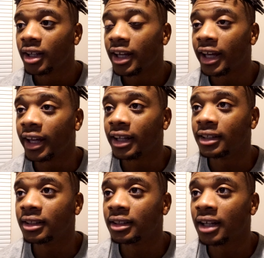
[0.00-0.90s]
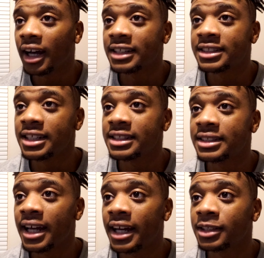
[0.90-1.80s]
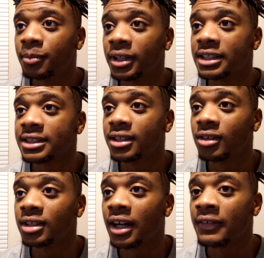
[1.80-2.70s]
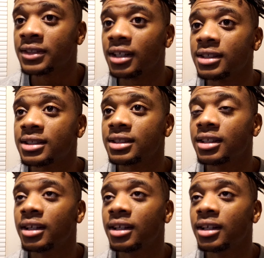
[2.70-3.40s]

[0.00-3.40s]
And God sees that, but He still loves us.